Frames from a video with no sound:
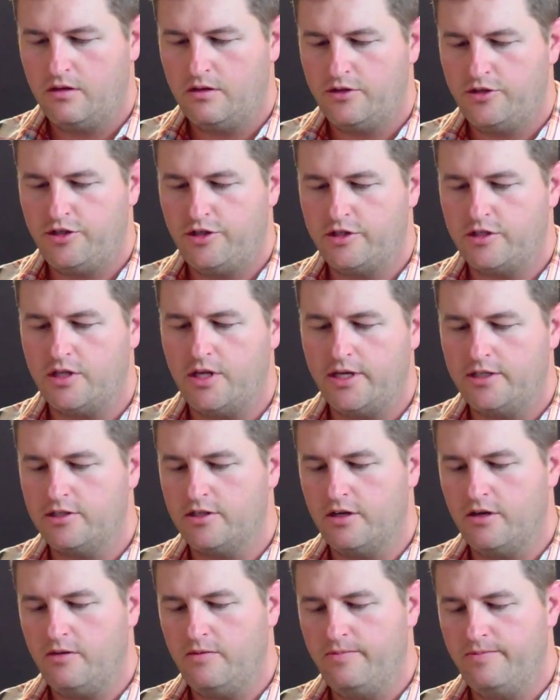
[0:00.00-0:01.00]
just like
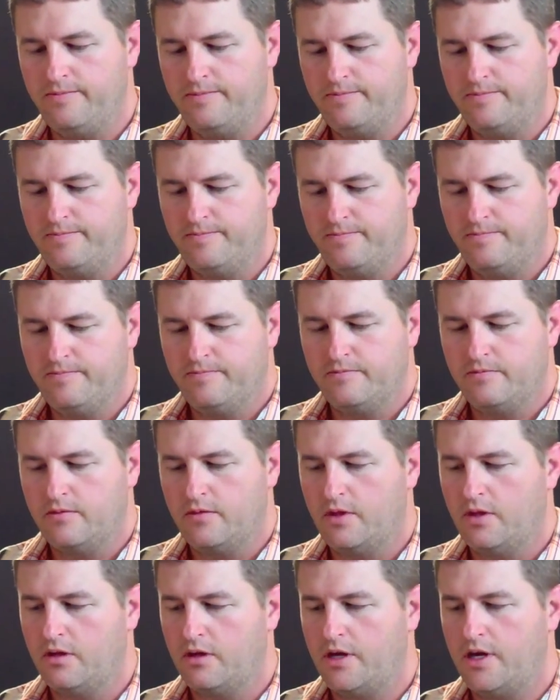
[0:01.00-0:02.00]
so.
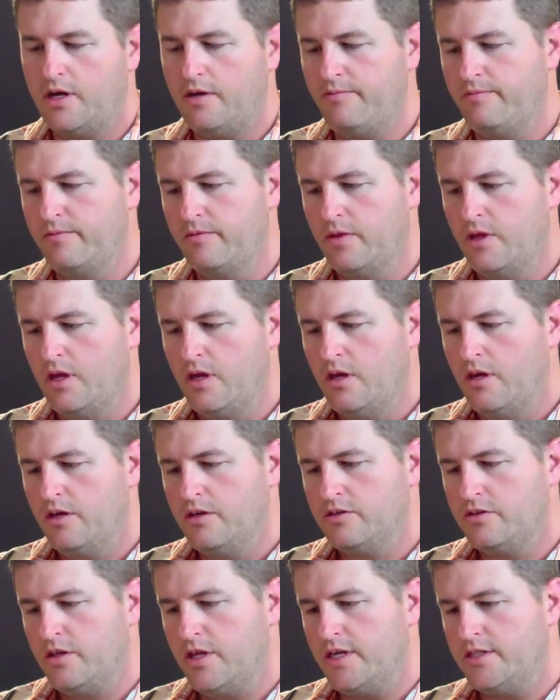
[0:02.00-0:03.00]
Okay,
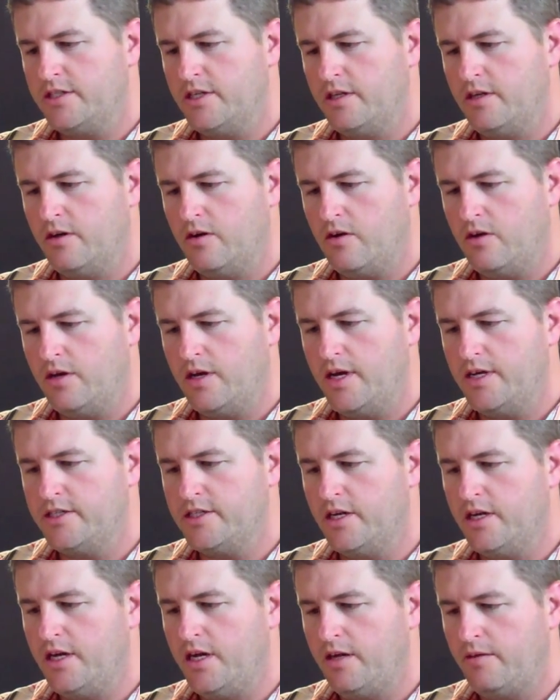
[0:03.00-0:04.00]
so that's in there all
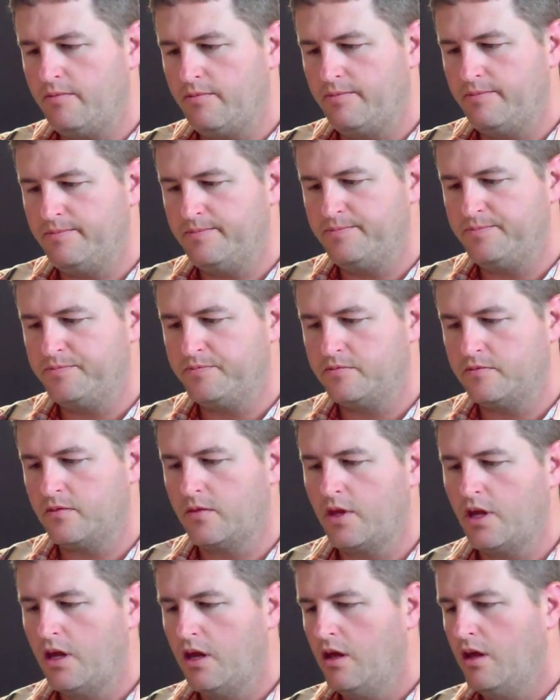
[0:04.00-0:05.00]
nice and neat.
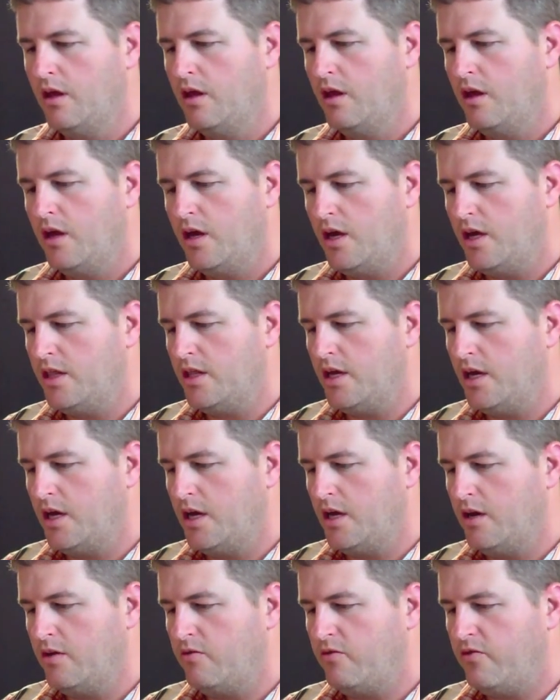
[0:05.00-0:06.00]
And
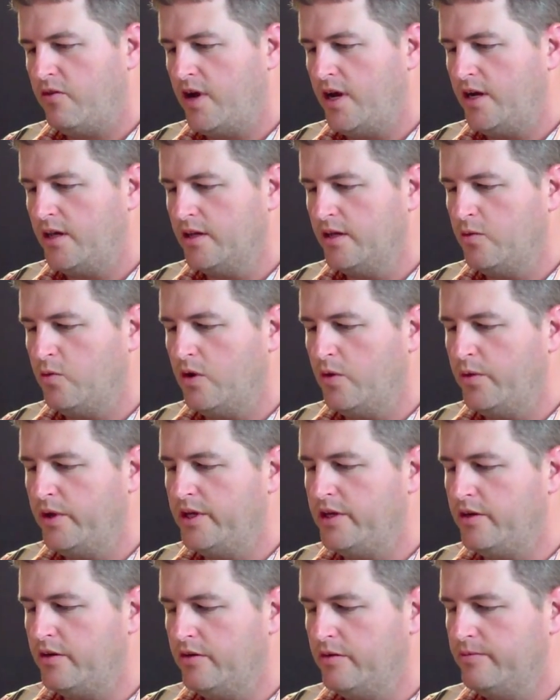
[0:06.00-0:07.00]
then finally what we
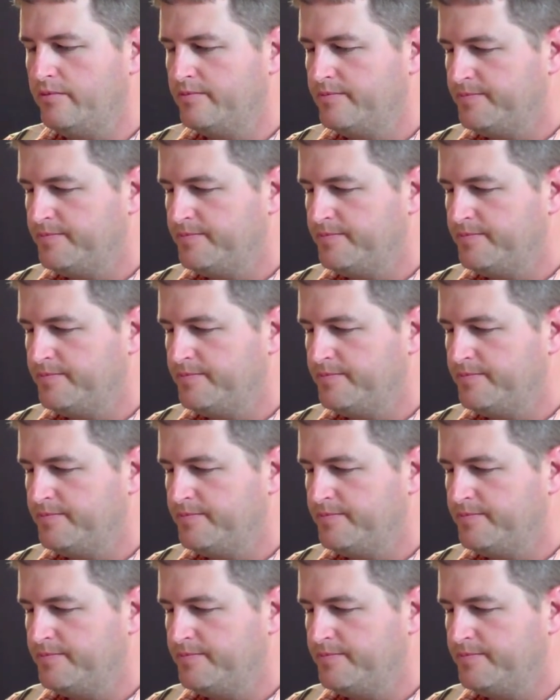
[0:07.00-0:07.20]
do